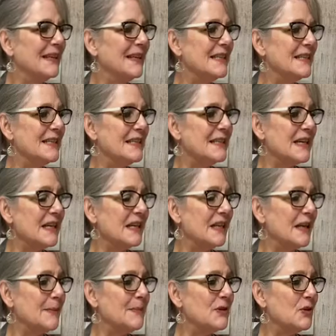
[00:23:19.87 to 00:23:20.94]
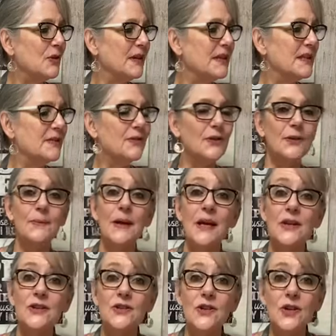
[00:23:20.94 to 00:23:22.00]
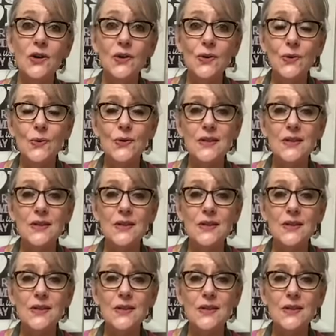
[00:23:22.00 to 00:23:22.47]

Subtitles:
Is this a club transfer? No,